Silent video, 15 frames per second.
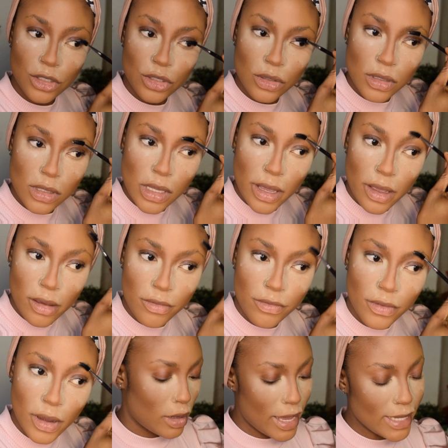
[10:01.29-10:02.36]

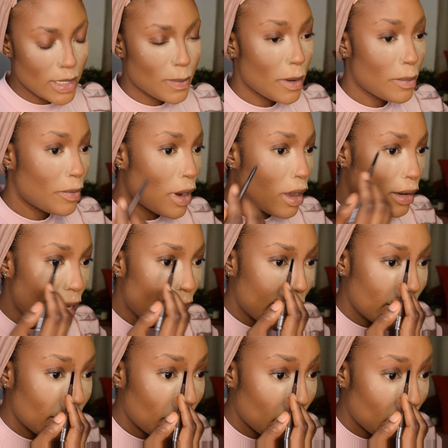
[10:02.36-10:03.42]
Joseph Expert Brow
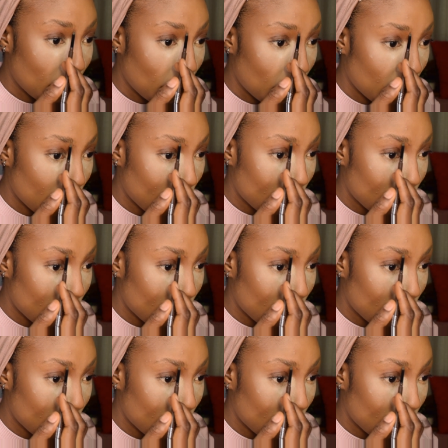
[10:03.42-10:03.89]
Liner in the